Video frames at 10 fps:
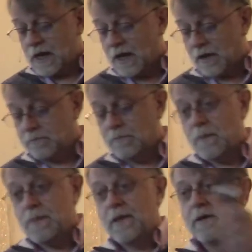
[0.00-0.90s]
um,
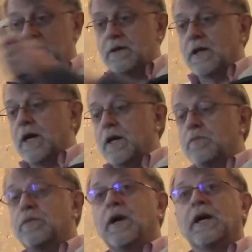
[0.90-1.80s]
they
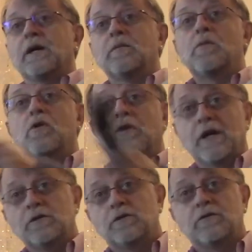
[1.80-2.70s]
bring more
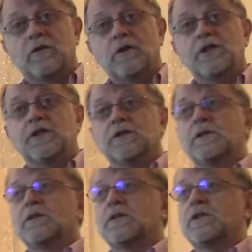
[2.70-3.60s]
introversion
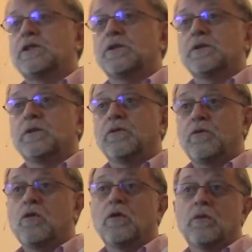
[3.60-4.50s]
to the
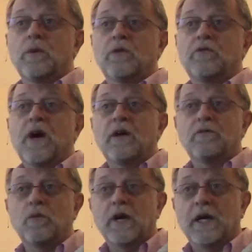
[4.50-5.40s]
four with a
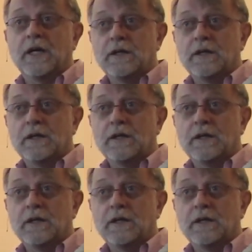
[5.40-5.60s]
five wing.